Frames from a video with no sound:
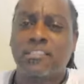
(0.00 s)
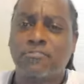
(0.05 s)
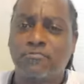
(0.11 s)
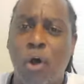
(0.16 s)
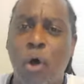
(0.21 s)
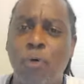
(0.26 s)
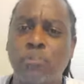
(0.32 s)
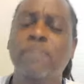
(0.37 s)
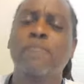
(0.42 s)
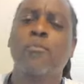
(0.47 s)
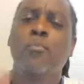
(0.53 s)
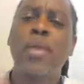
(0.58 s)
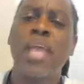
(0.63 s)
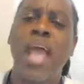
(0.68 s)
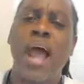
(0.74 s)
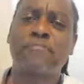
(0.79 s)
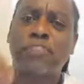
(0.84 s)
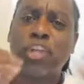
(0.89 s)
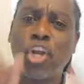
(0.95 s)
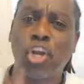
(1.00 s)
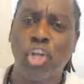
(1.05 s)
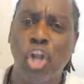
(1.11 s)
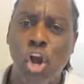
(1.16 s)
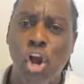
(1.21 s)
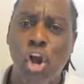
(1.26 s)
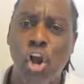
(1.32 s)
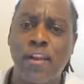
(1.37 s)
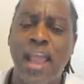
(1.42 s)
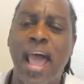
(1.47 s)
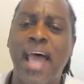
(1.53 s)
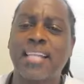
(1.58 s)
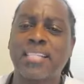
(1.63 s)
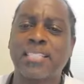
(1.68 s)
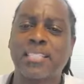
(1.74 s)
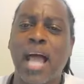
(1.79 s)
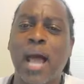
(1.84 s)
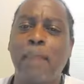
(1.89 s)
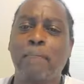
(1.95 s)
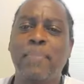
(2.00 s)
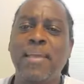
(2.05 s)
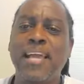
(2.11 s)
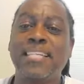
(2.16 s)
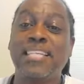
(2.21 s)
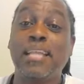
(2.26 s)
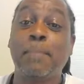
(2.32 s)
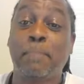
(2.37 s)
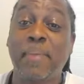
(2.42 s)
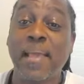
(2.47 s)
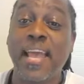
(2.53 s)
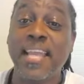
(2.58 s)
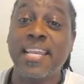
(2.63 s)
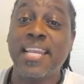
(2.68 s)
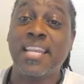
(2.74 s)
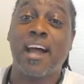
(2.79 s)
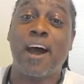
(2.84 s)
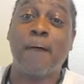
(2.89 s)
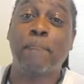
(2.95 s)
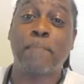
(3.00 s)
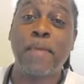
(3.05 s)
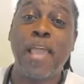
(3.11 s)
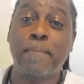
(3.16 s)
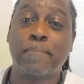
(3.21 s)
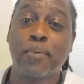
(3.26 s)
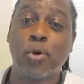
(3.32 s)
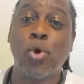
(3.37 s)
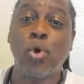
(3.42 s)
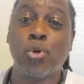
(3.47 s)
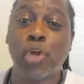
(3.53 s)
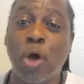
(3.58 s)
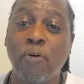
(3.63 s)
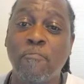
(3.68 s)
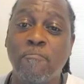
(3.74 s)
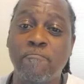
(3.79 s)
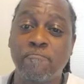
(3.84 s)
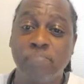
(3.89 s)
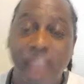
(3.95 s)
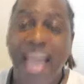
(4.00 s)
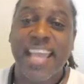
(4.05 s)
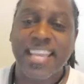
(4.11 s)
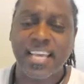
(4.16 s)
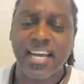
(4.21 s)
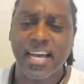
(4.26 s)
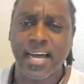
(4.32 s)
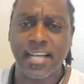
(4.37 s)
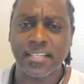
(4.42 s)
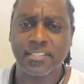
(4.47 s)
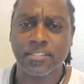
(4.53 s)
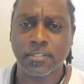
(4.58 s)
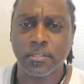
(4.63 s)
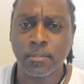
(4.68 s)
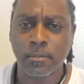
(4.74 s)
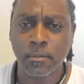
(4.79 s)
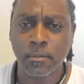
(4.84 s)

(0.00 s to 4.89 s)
Folks, we have to learn how to stop being dependent on people who don't like us.